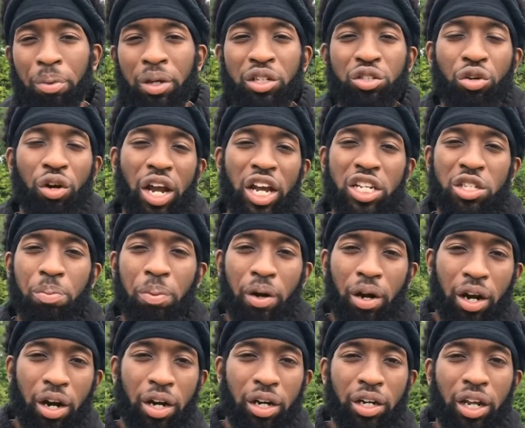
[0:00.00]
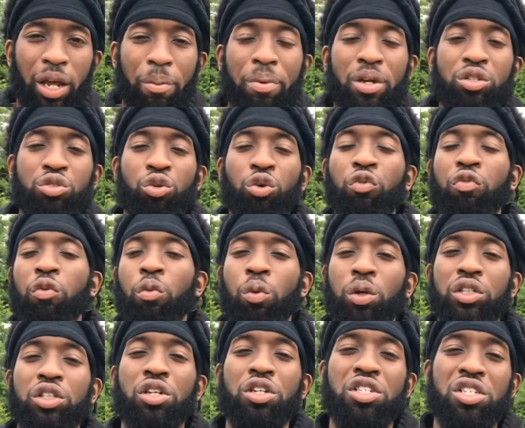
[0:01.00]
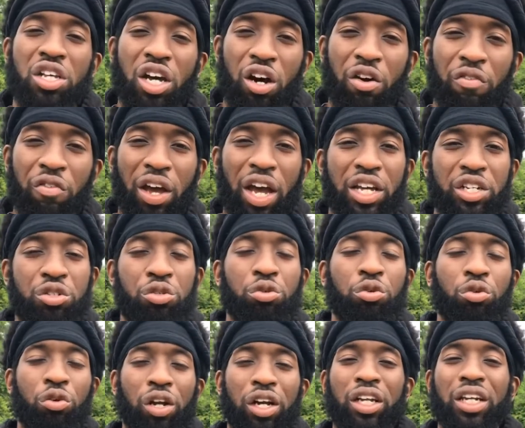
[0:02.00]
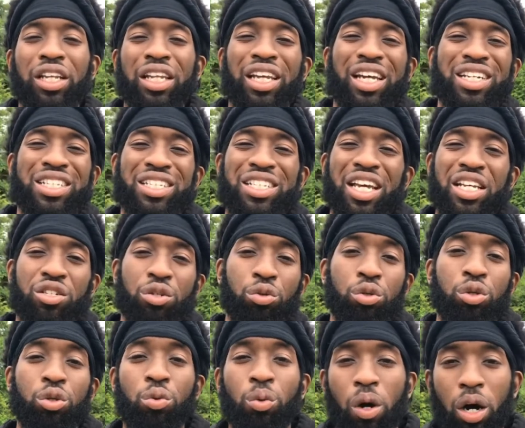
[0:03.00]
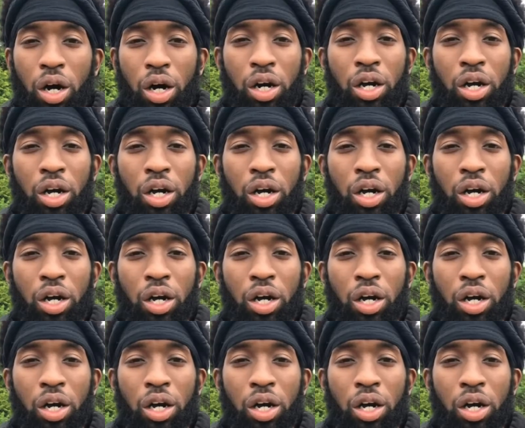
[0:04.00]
Be transparent and be truthful with yourself as you critically assess who you are.